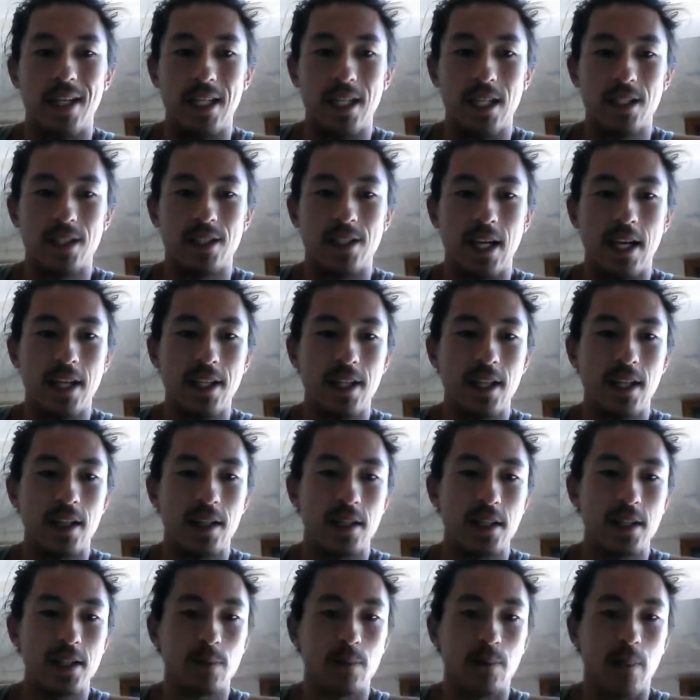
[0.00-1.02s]
Say that
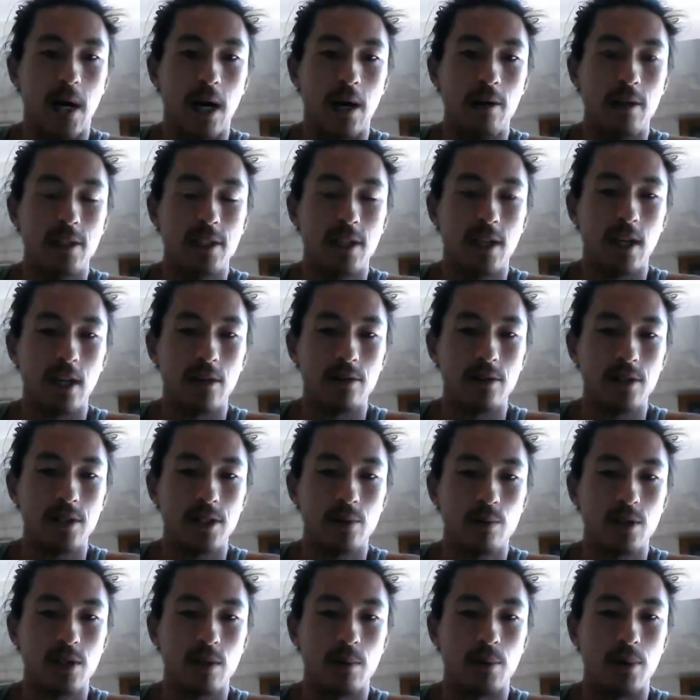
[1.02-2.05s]
this Pirate's Cutlass
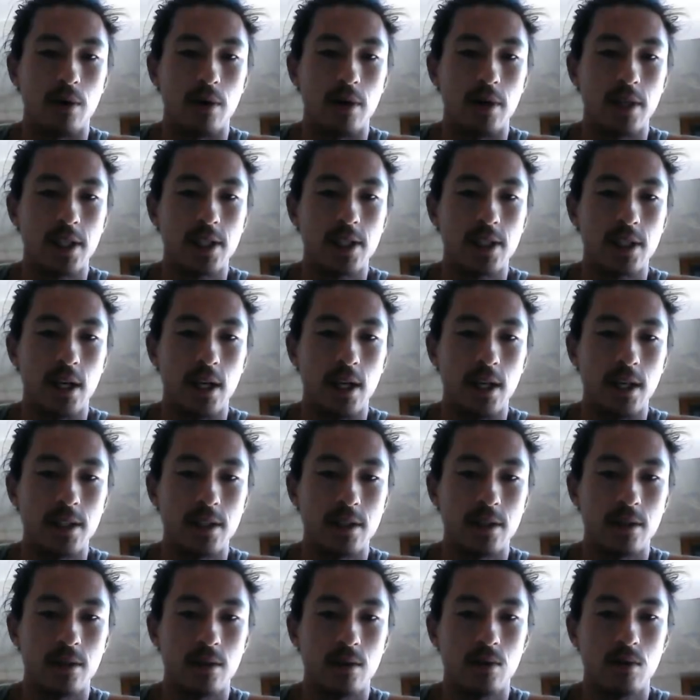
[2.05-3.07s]
was a Burning Sun.
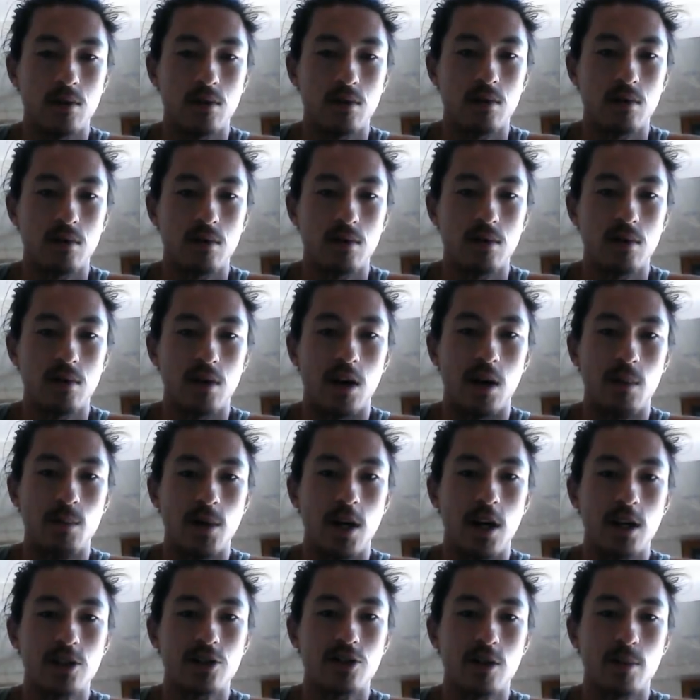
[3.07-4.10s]
I'm
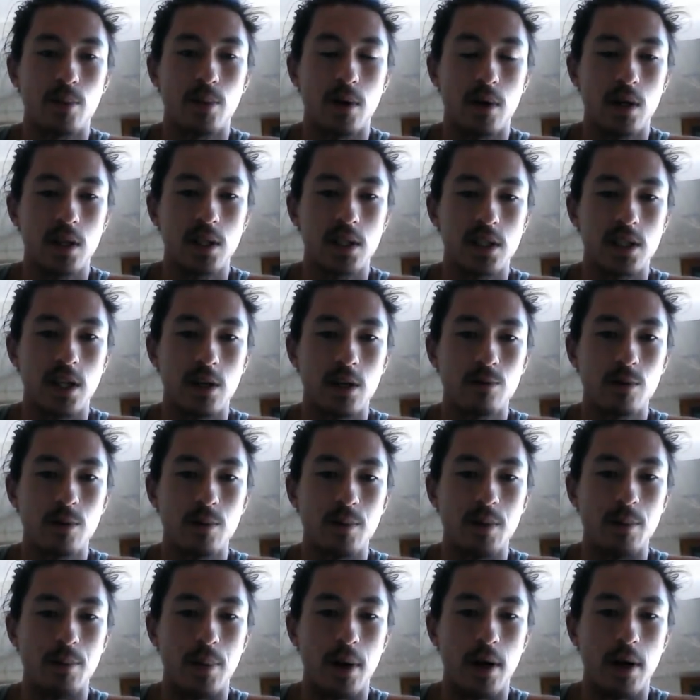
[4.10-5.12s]
not sure Burning Sun would
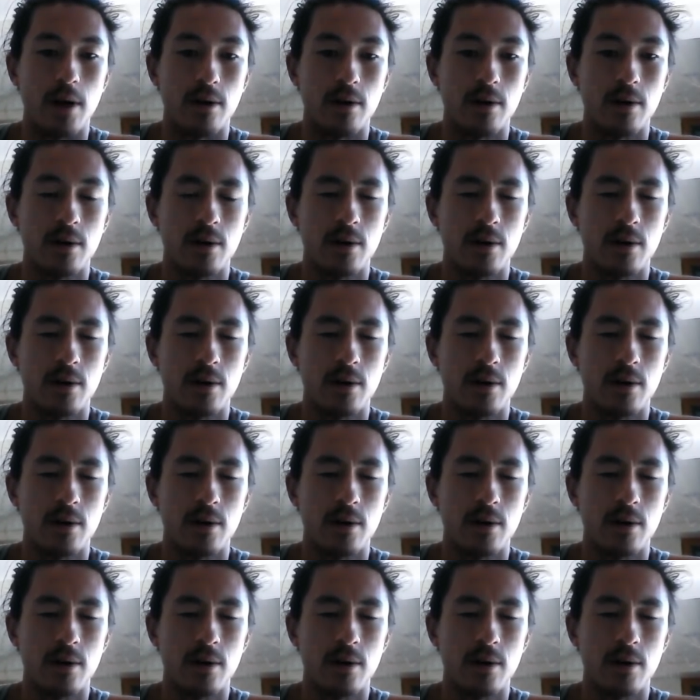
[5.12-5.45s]
be better.